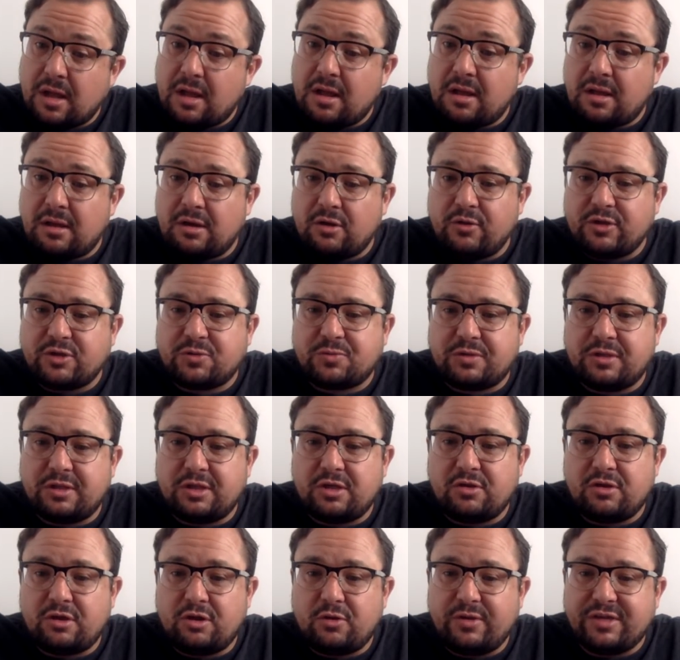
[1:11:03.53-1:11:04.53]

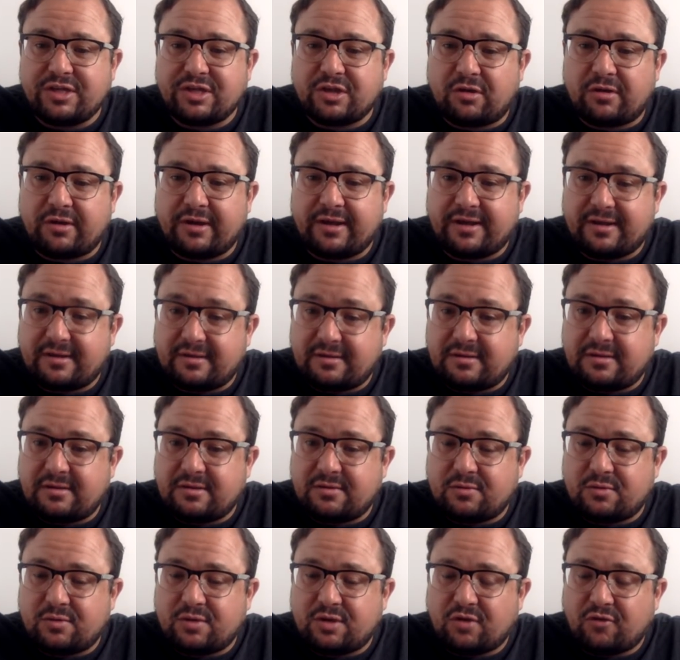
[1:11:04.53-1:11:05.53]
Lewis Hardy
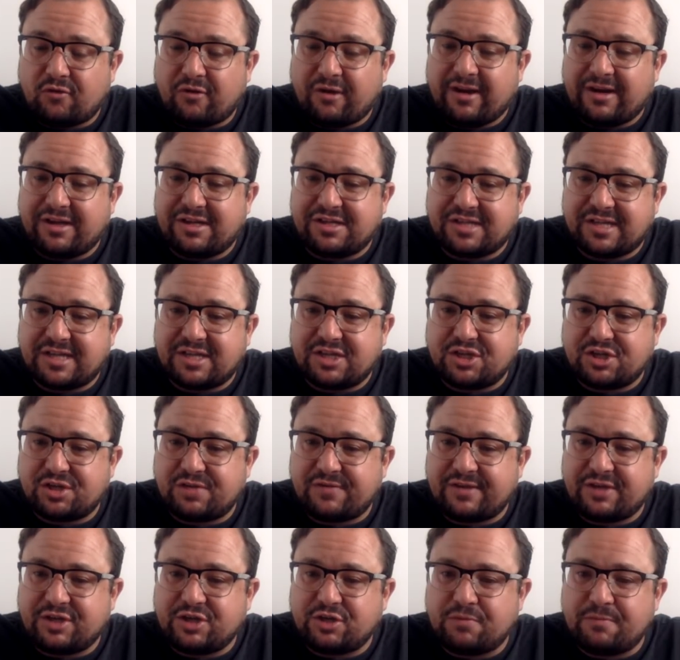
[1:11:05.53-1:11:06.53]
correctly says you should have
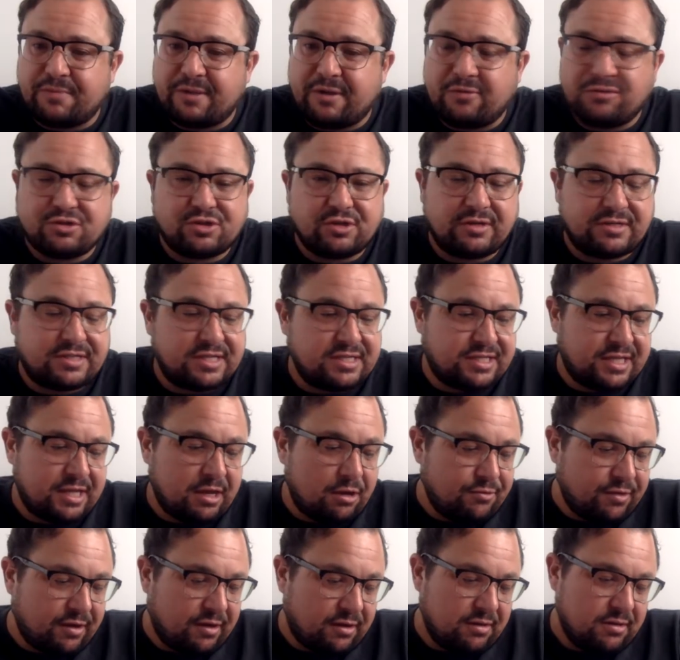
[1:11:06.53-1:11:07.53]
had John Berylson because he's the
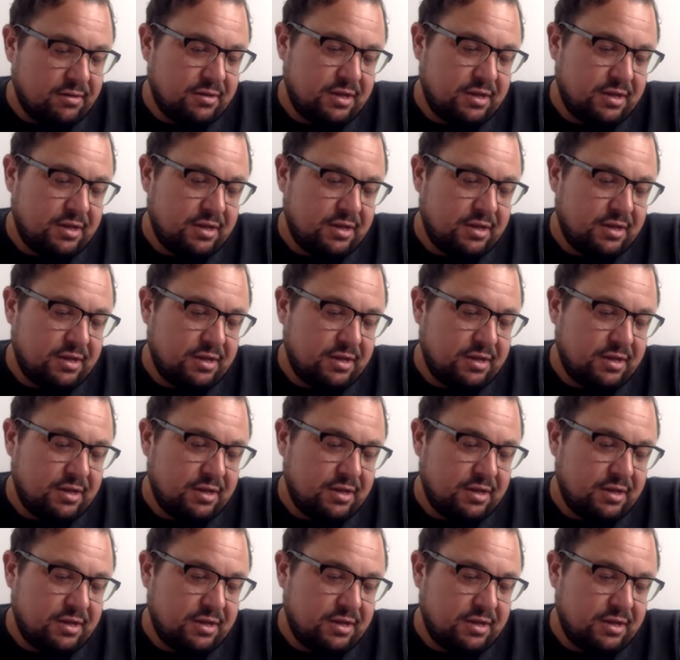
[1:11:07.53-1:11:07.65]
owner.